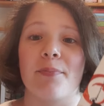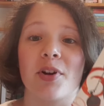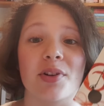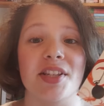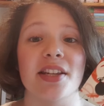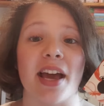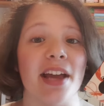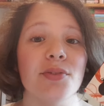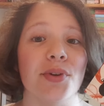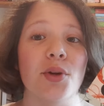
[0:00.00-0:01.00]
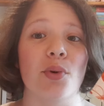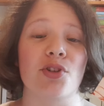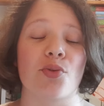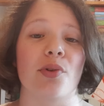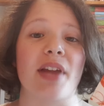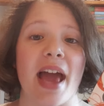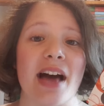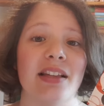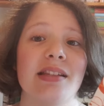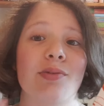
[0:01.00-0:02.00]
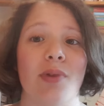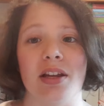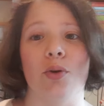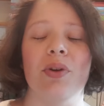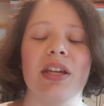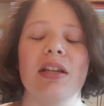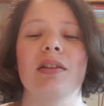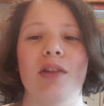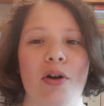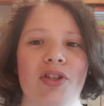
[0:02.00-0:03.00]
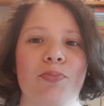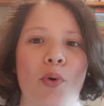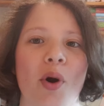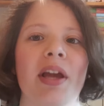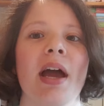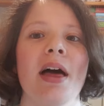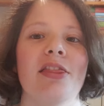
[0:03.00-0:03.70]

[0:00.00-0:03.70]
Christina Henry, which wrote Alice, Red Queen, Lost Boy,